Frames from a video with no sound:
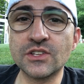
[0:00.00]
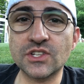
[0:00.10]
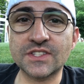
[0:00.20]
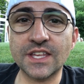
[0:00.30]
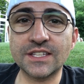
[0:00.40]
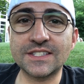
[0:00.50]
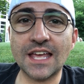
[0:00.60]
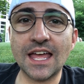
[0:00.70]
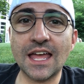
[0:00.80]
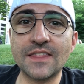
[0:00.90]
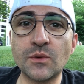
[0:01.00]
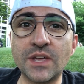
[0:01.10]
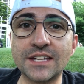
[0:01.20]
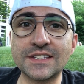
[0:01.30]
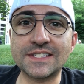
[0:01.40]
just that uh, that
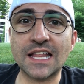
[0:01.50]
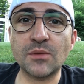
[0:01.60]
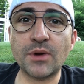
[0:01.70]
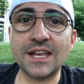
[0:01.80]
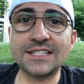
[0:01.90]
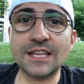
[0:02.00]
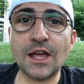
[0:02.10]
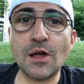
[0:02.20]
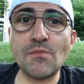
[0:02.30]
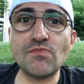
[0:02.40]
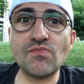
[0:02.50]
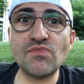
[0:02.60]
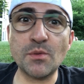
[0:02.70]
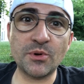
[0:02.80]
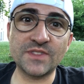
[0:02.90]
we get to celebrate um,
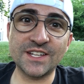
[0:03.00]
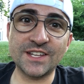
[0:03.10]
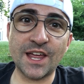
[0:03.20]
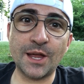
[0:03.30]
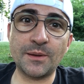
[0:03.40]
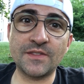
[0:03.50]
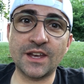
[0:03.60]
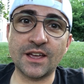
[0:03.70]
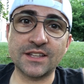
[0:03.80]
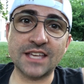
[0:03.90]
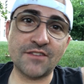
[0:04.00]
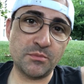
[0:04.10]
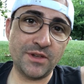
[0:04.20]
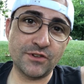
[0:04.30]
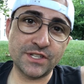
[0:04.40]
the birthday today, and then I got to
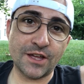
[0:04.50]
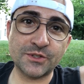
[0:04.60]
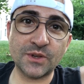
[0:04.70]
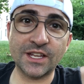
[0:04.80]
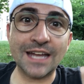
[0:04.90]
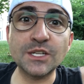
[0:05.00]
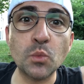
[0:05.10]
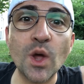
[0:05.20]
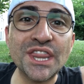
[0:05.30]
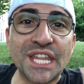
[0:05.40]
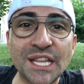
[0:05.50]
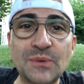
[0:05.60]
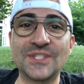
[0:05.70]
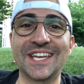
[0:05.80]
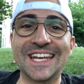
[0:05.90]
have a beaver tail. So I, I did one thing
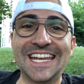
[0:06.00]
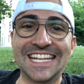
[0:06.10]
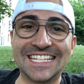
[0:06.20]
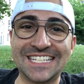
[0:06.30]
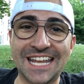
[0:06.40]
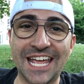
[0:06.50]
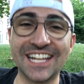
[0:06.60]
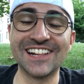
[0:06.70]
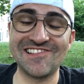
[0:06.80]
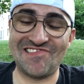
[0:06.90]
that was Canadian today.